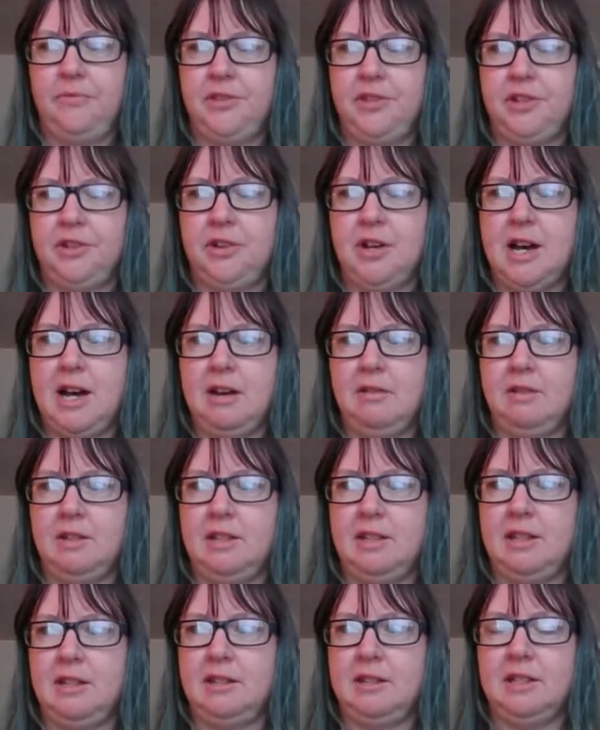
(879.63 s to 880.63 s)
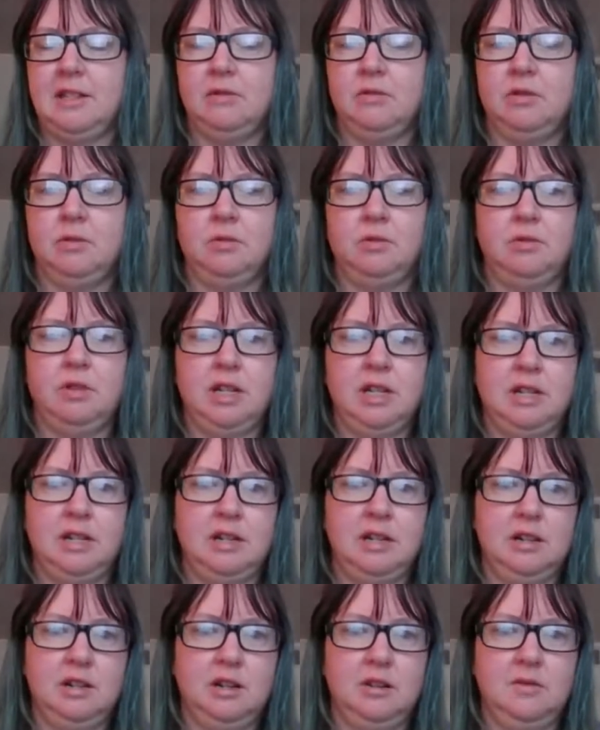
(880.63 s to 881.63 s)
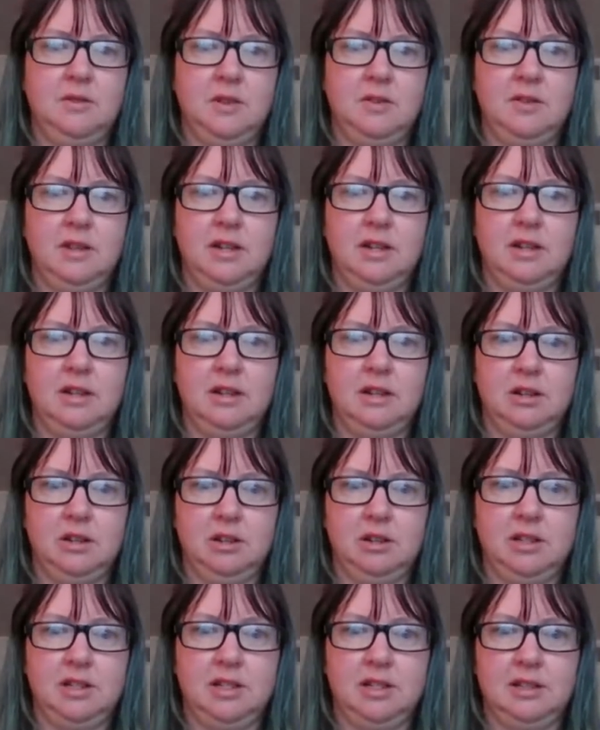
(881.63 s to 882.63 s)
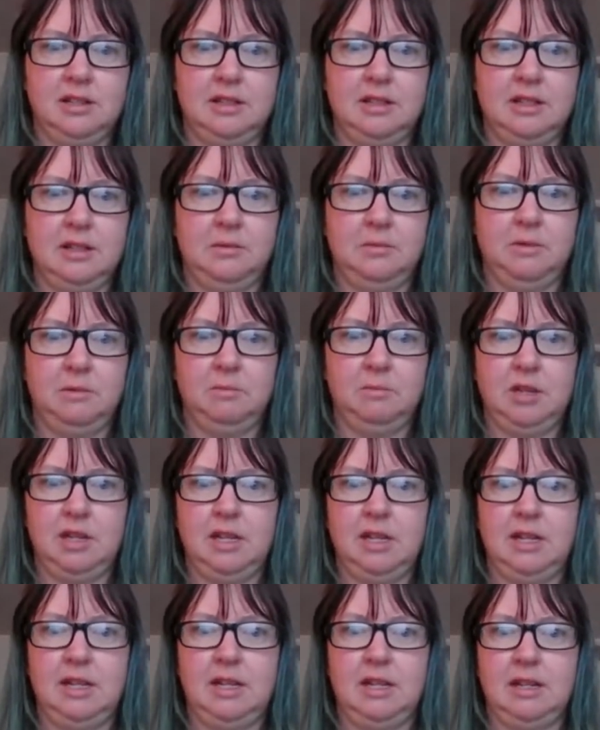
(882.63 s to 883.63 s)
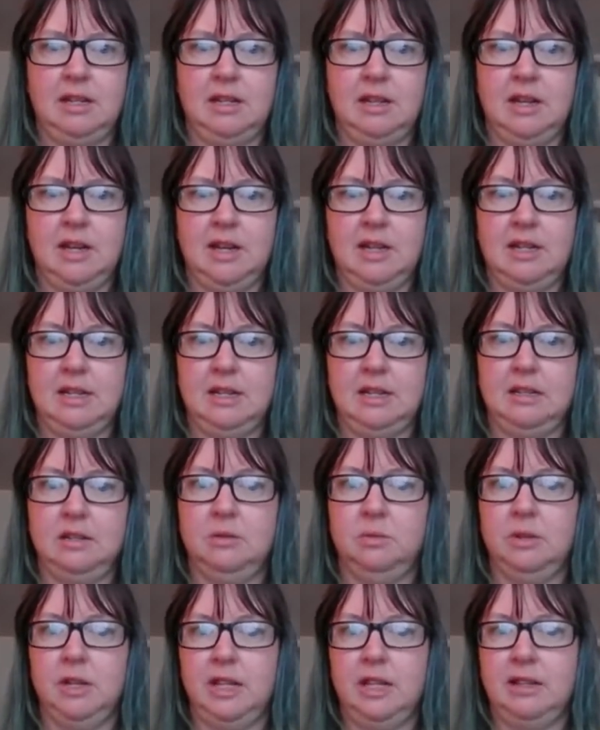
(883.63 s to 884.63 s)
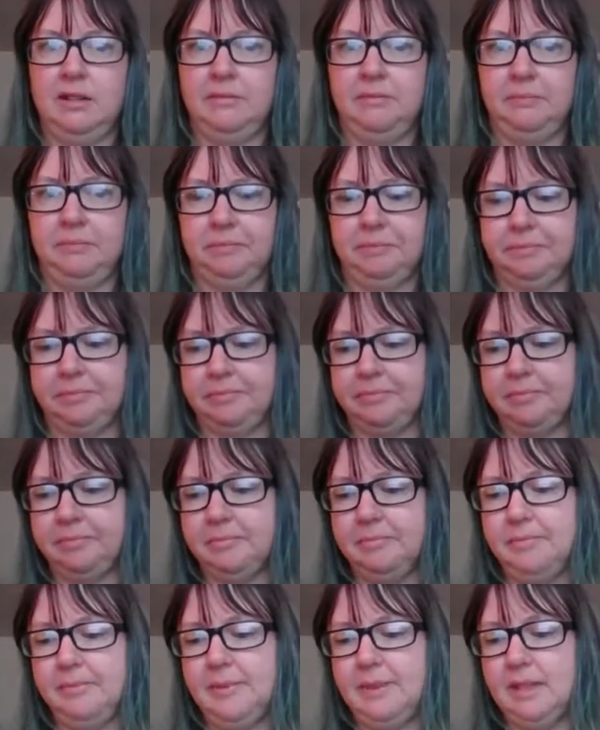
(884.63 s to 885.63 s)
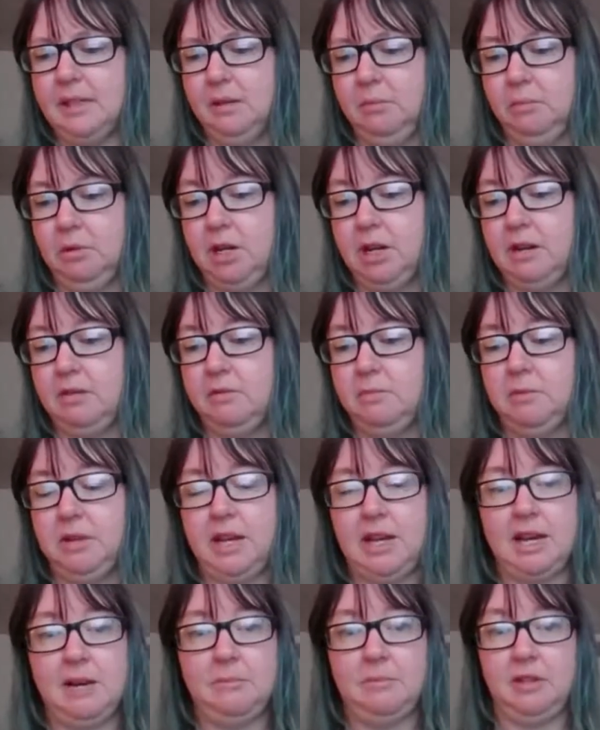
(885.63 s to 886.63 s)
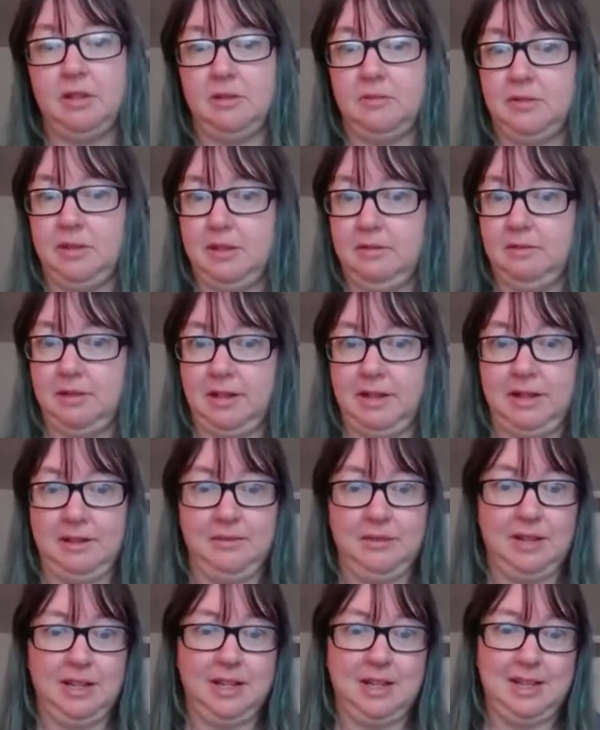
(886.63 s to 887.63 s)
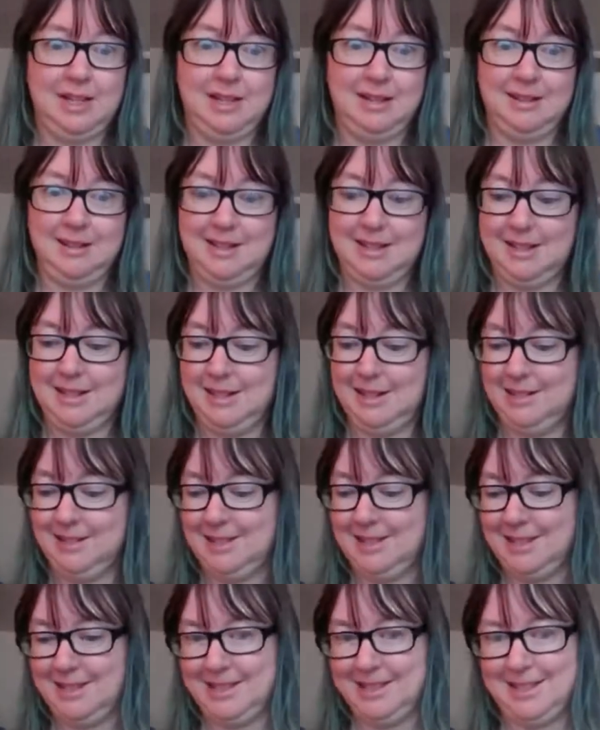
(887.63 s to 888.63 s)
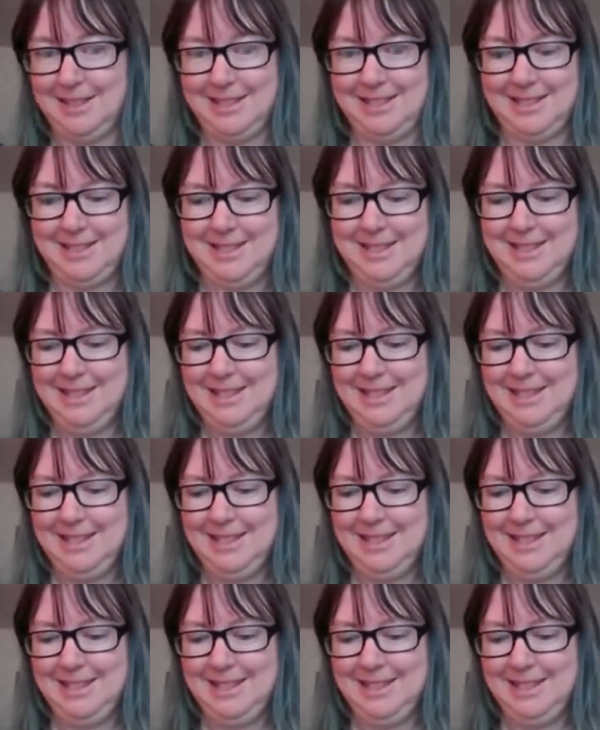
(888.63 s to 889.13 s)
So I would say somewhere between 150 and 160 would be the ideal weight, but I would be happy if I could ever get down to 160.